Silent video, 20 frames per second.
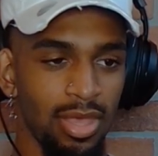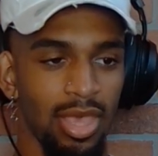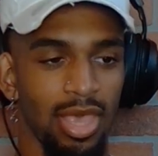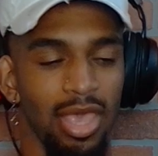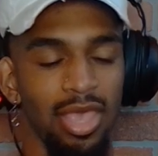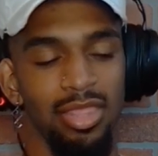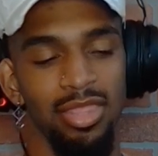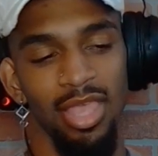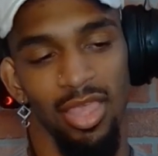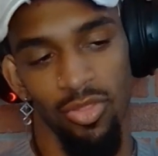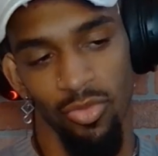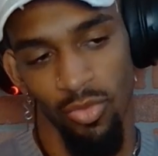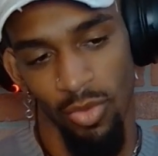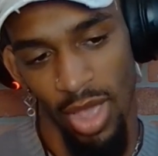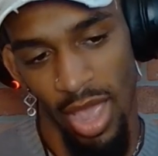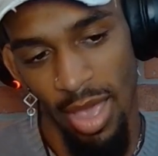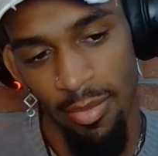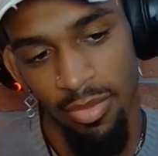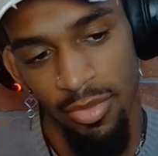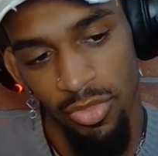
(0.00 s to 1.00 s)
And that's
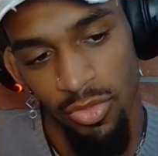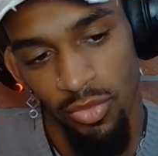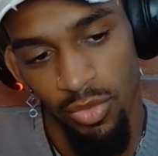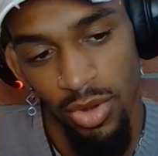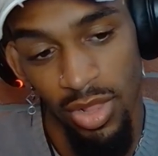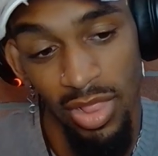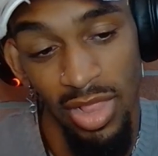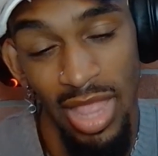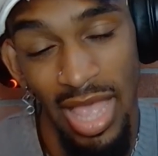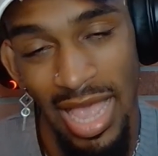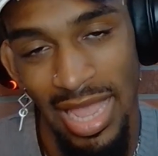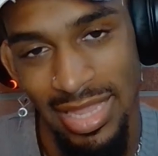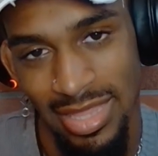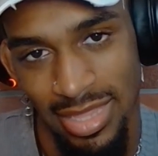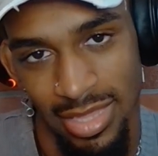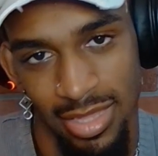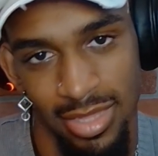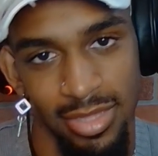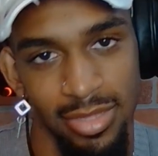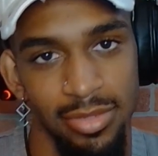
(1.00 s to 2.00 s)
what happens with a
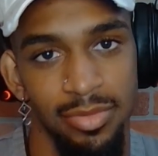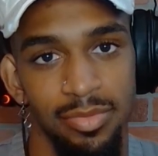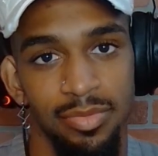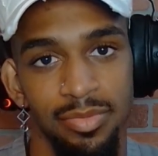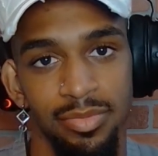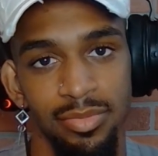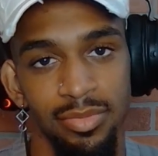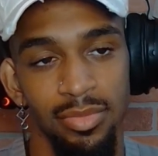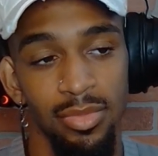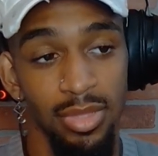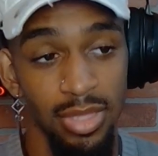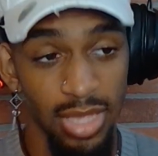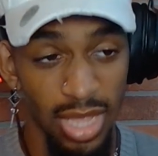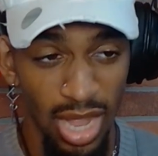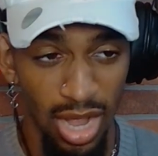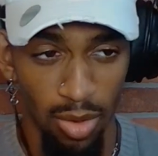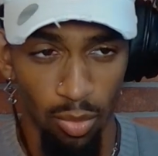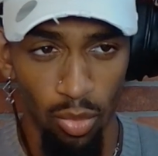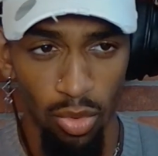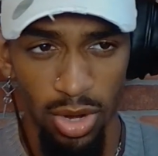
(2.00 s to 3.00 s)
lot.
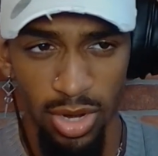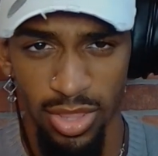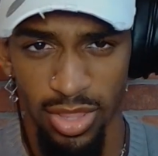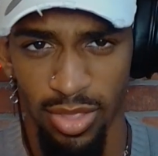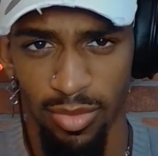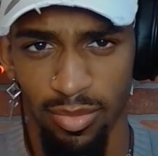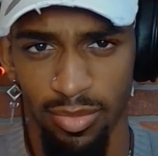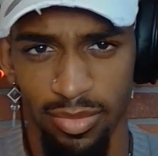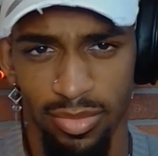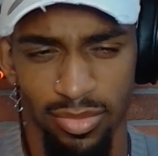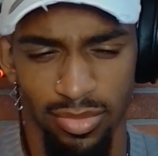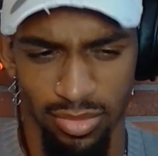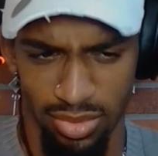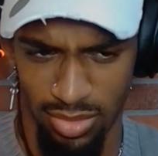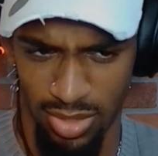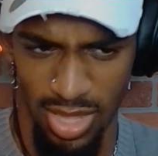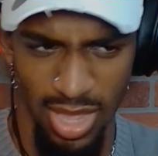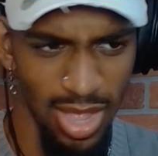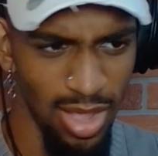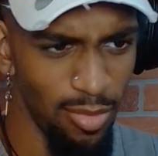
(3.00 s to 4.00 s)
Yeah, I'm one of
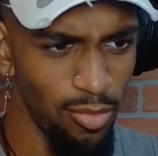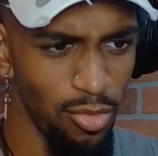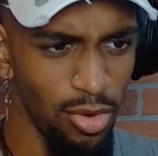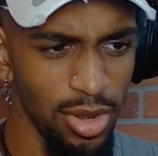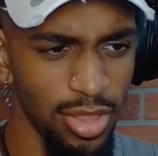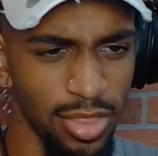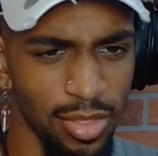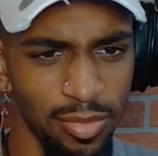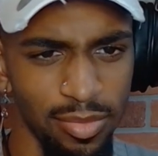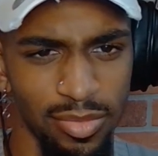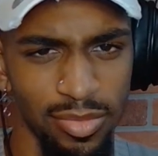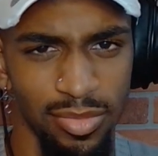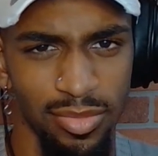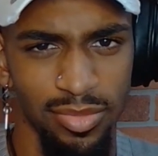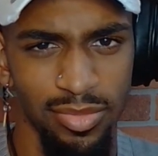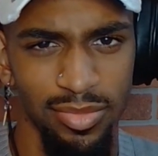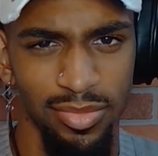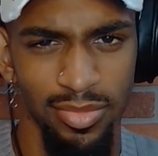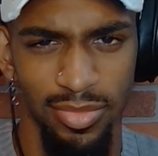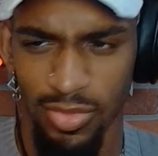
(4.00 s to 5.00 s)
them.
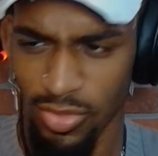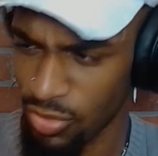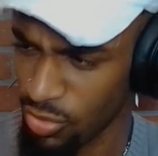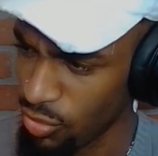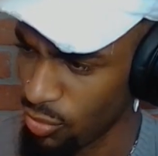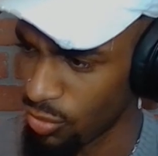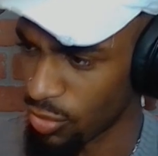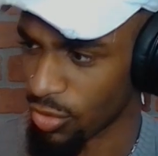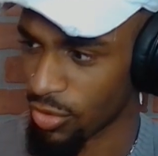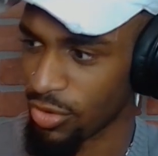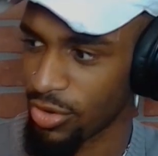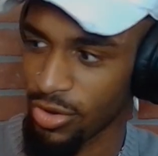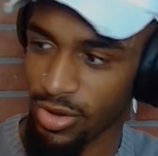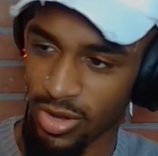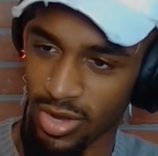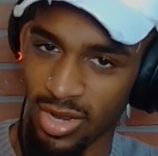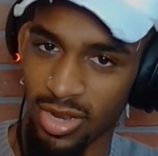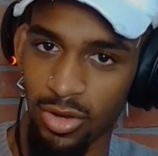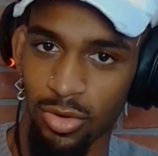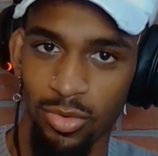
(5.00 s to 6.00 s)
Lunar, you're
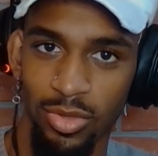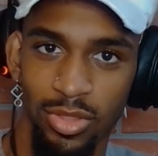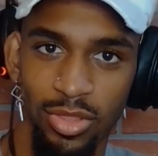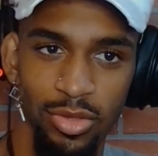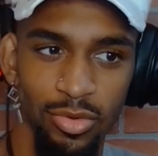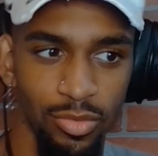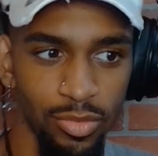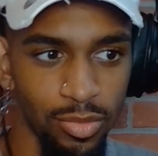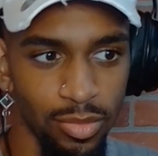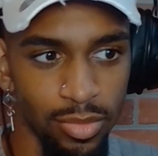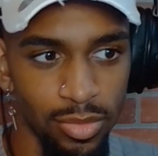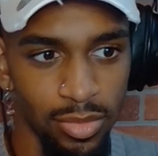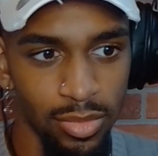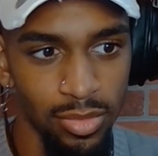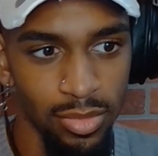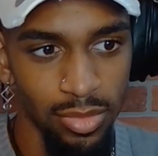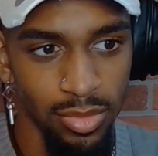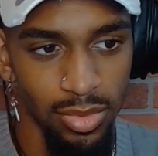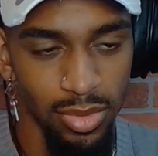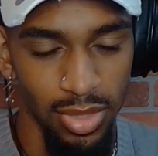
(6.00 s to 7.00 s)
gonna do it too.
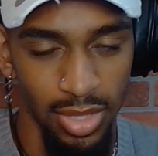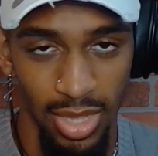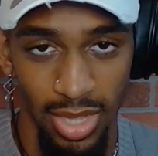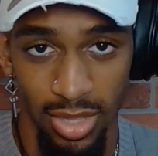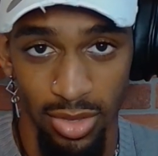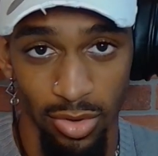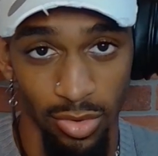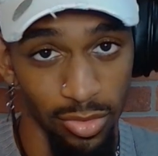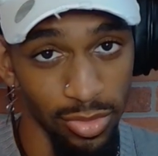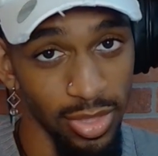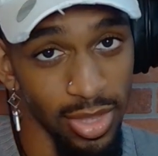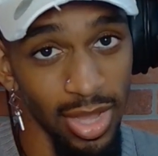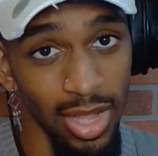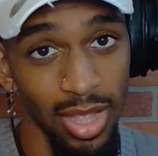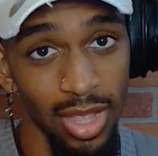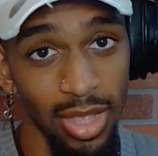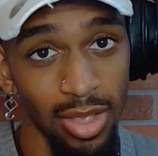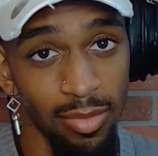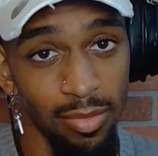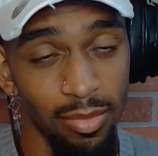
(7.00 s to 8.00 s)
Yeah, you don't think
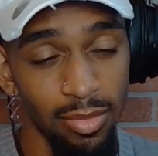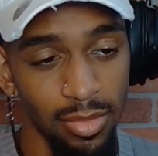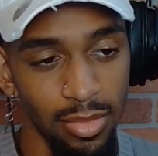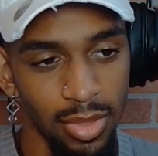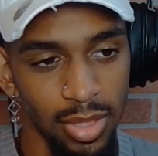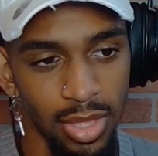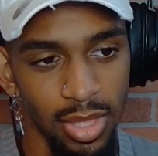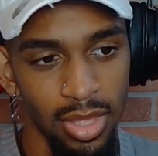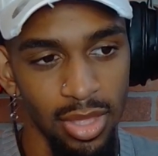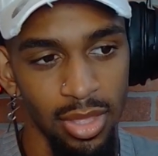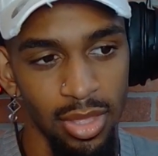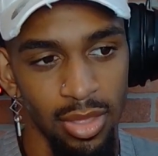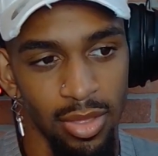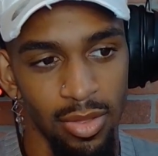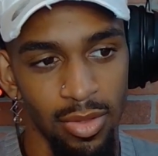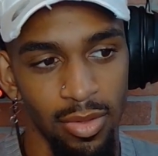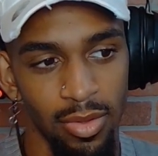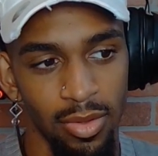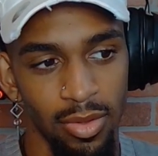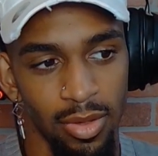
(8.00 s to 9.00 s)
I am?
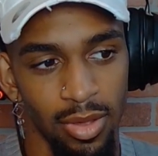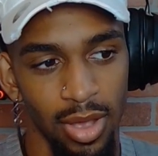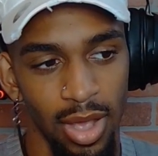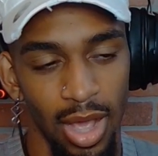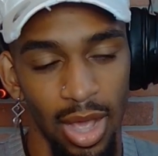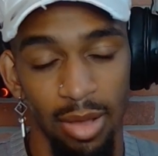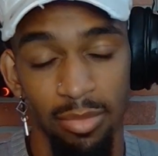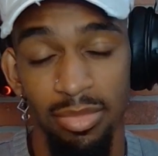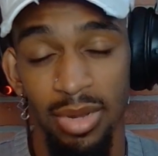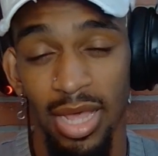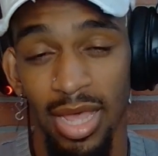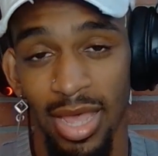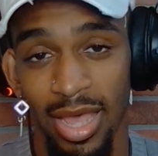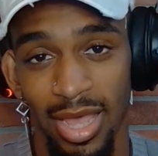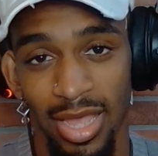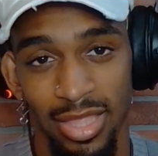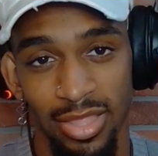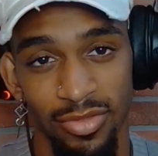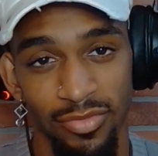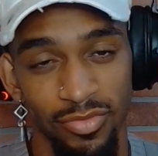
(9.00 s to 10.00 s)
I'm not
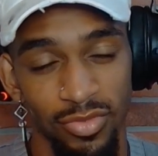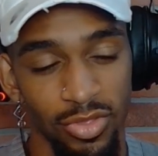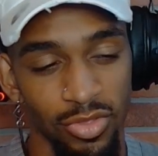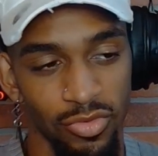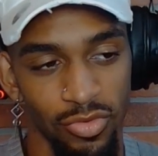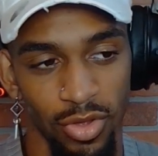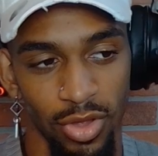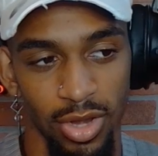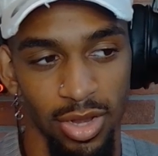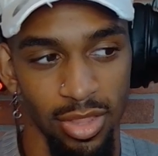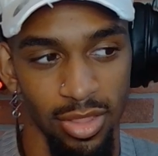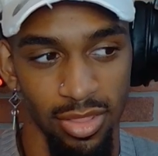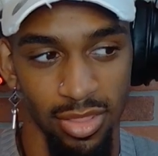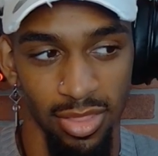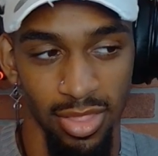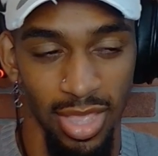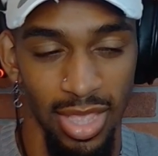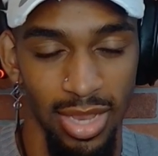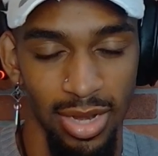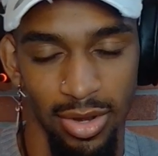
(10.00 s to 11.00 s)
actively trying to
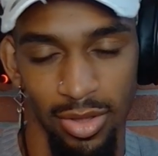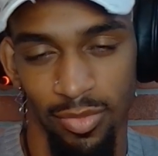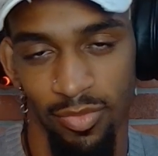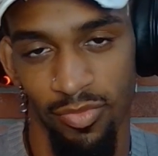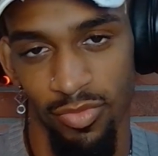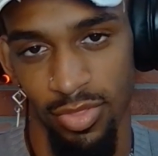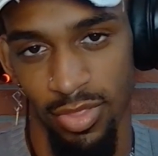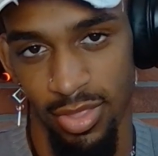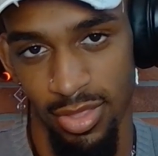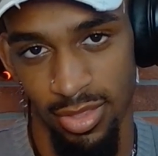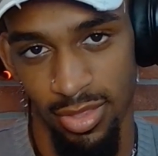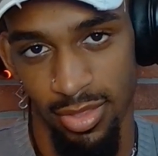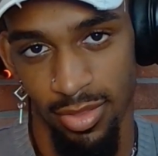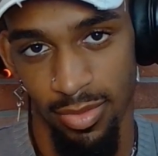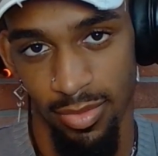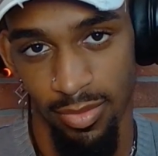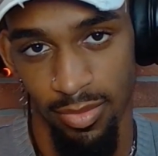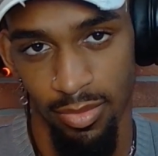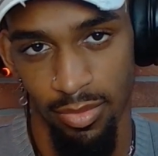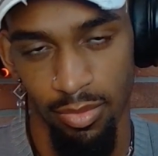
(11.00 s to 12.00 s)
stand up for this.
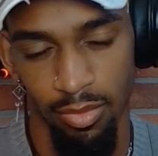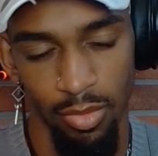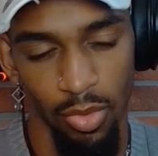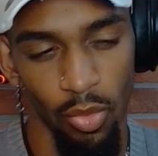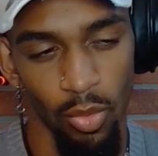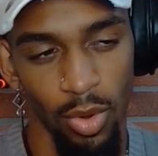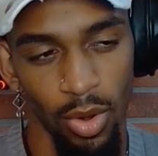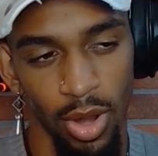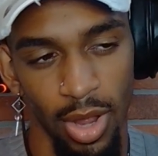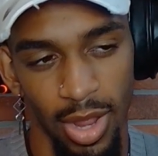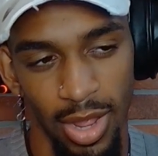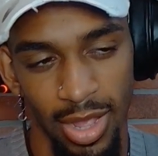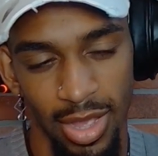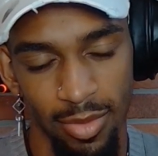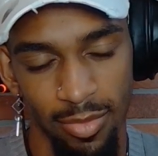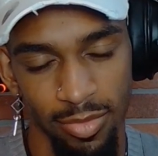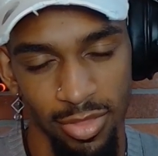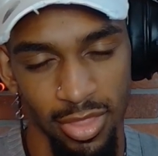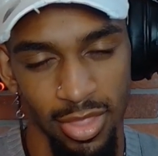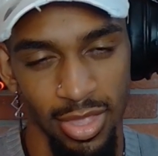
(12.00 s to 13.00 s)
But where I
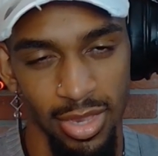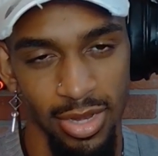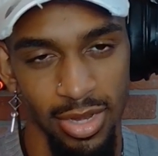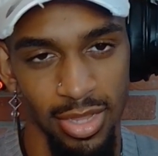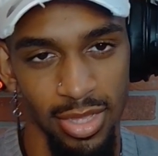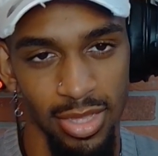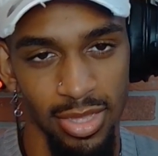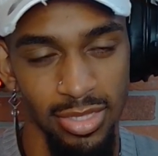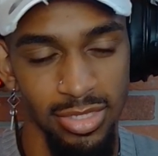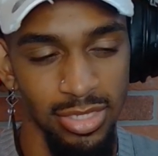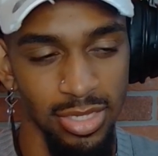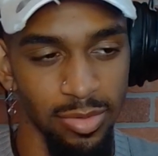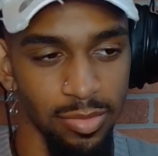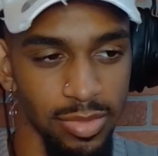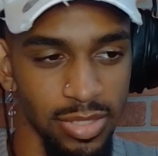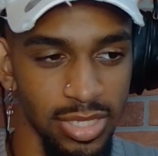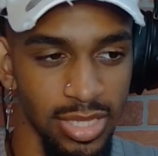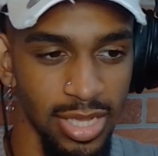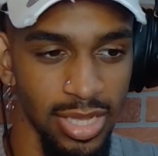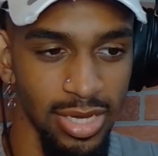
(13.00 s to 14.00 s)
am standing is
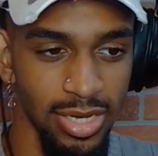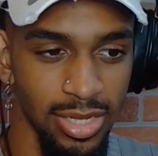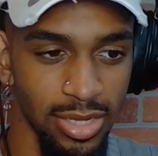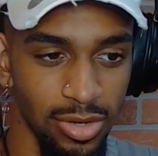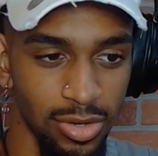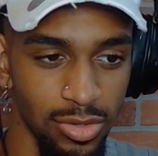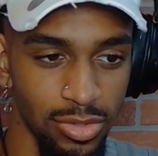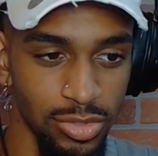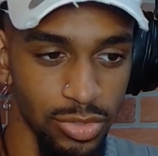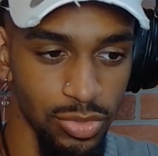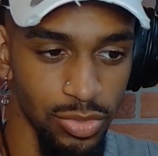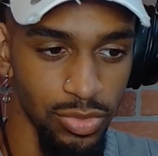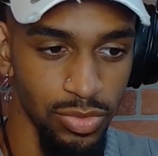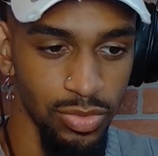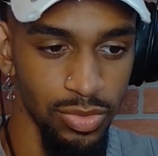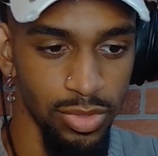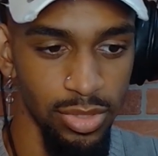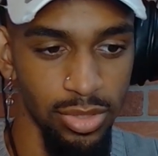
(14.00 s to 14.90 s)
I'm standing on truth.